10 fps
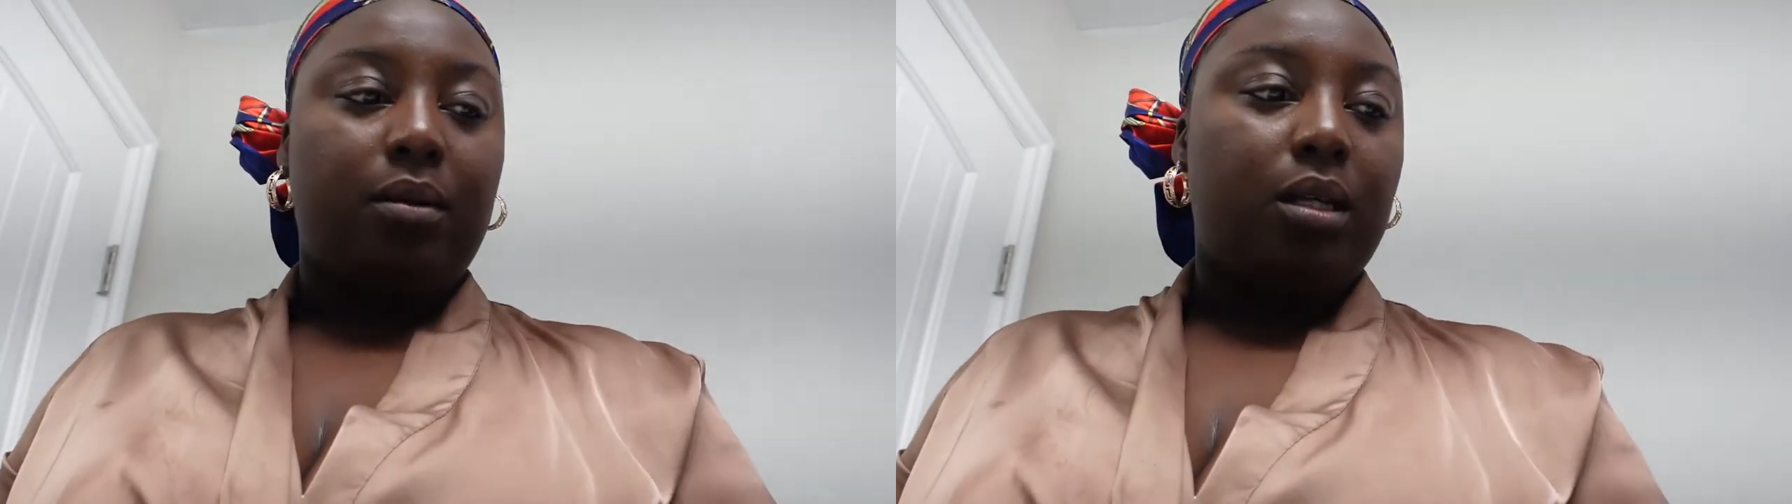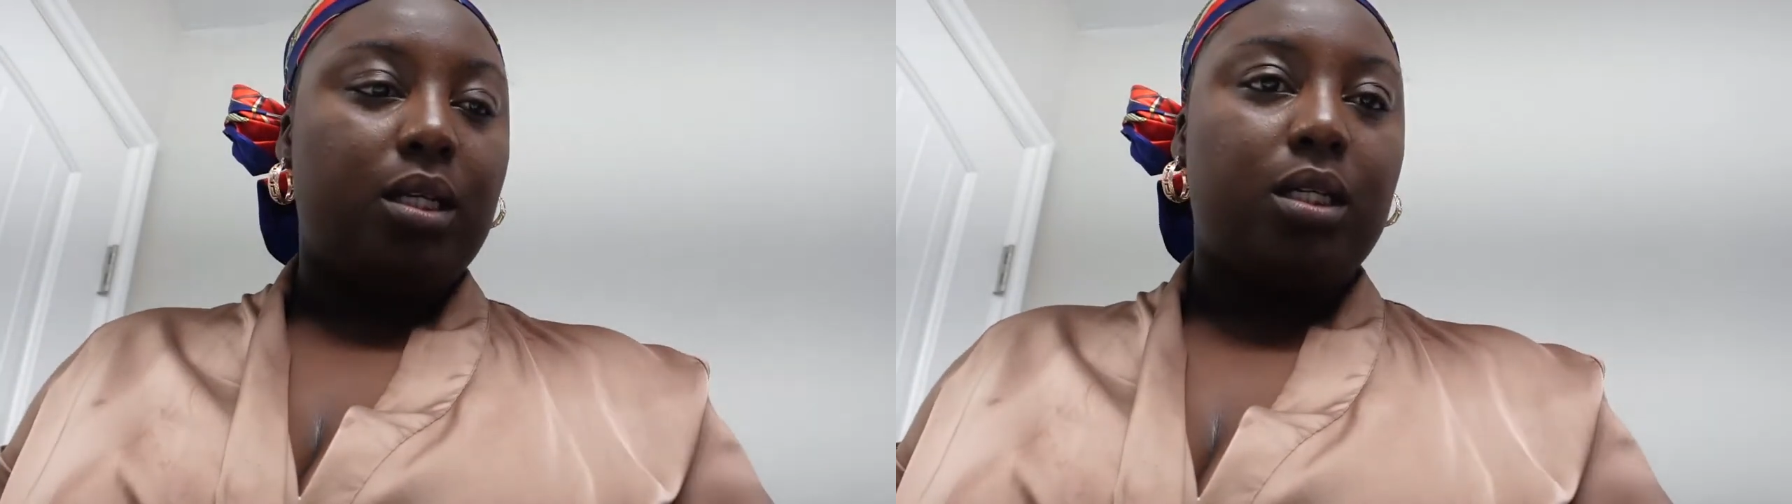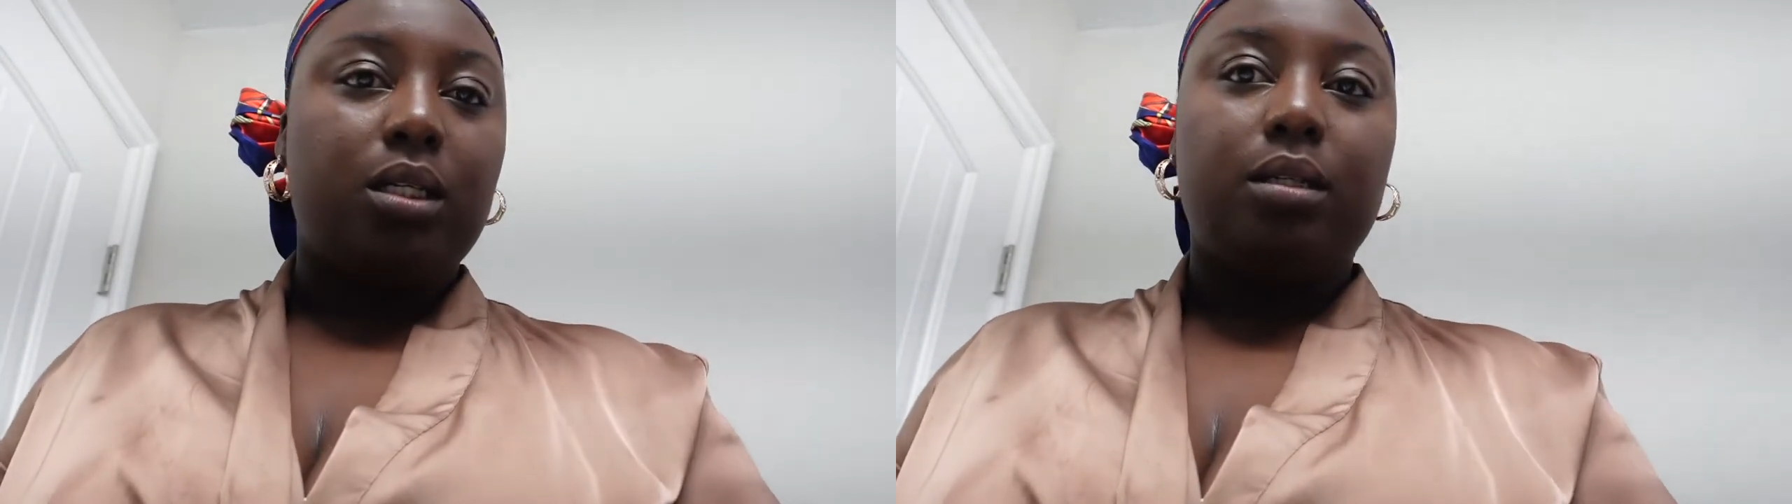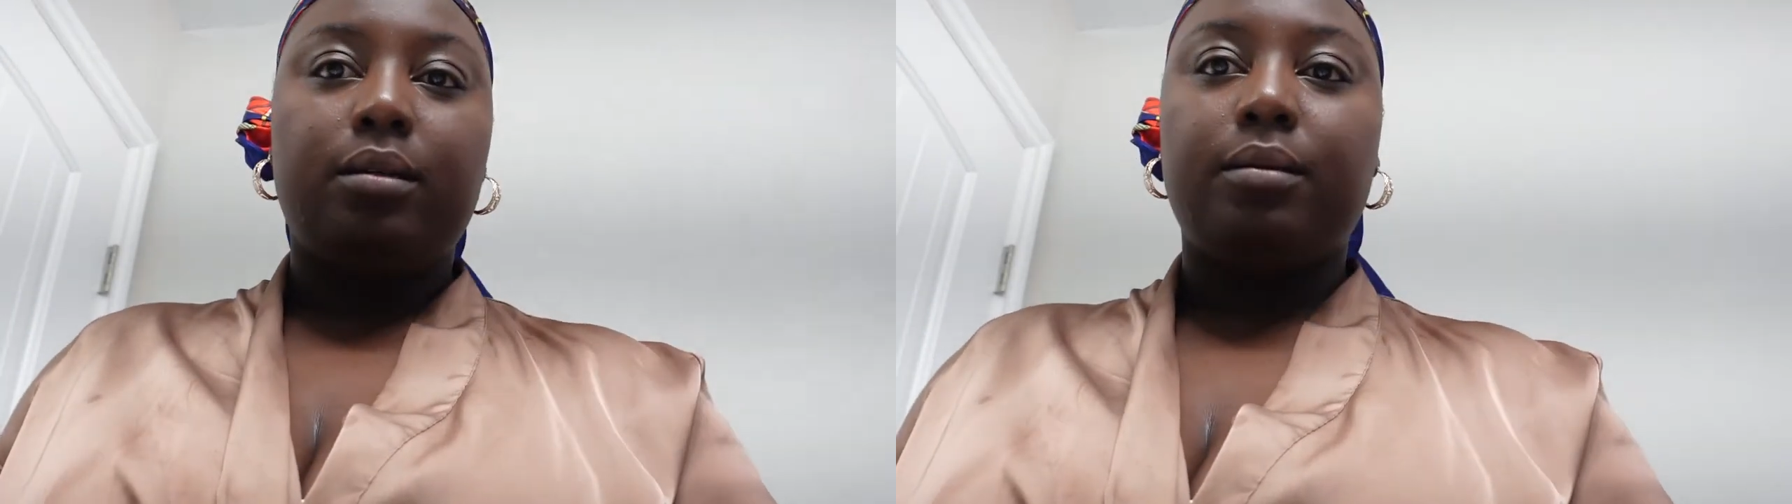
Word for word: gonna